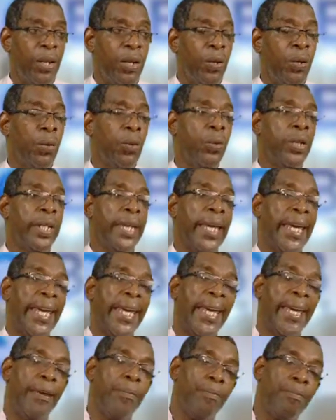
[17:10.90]
who
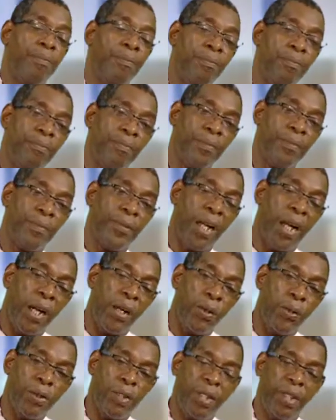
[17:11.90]
came
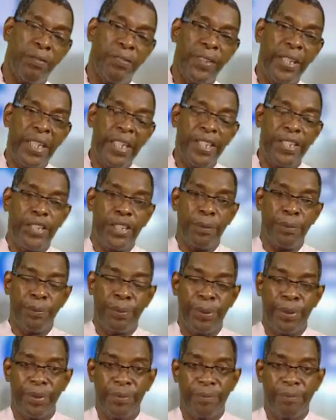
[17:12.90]
out of
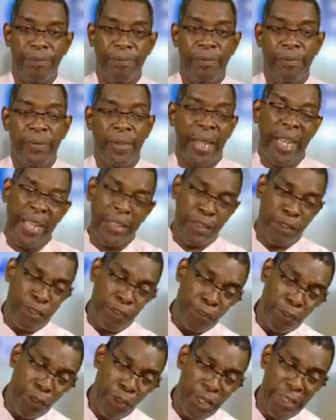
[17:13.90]
Egypt and
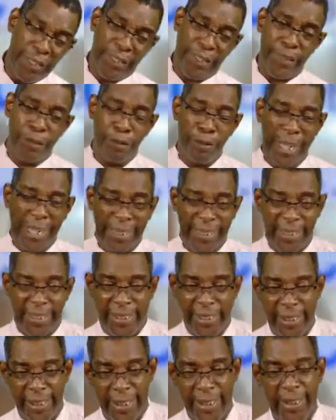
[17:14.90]
crossed the Red
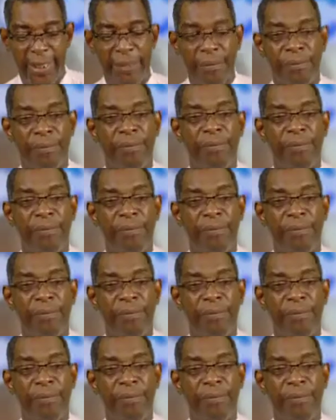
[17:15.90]
Sea